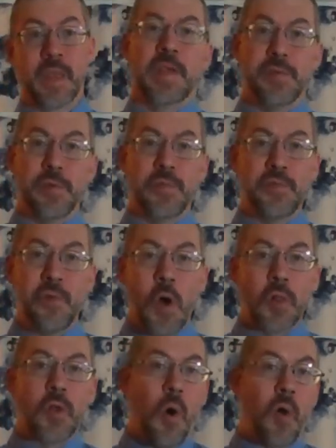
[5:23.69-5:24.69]
If you
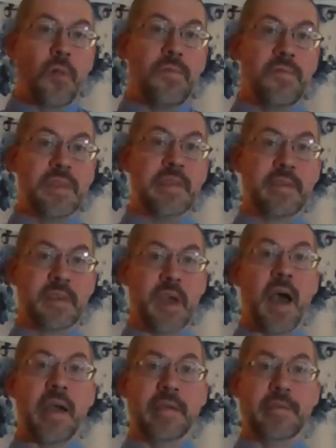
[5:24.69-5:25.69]
follow all of these
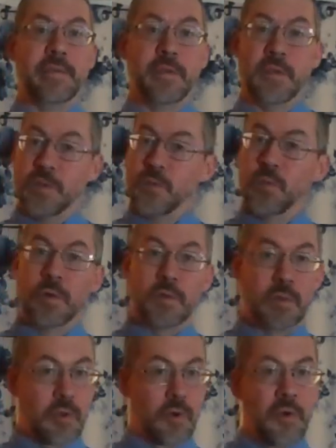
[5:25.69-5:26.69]
guys, then you
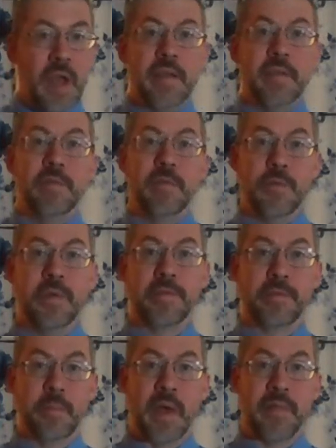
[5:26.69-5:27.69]
will learn how to do
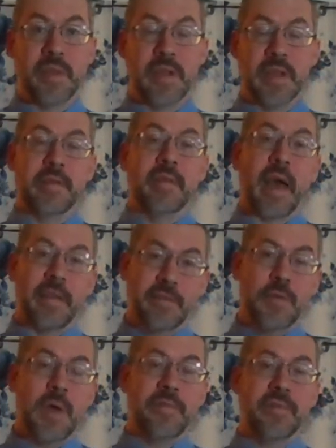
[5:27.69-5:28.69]
this method. And I
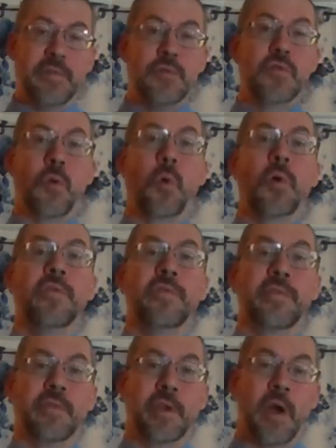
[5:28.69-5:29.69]
do have two
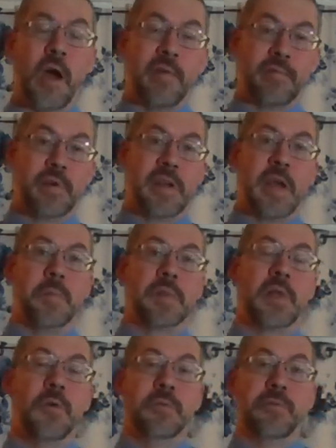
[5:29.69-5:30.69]
courses that I'll offer down
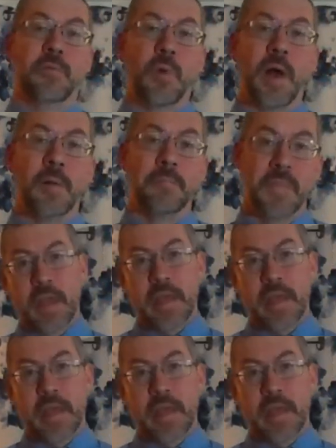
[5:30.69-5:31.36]
below as well.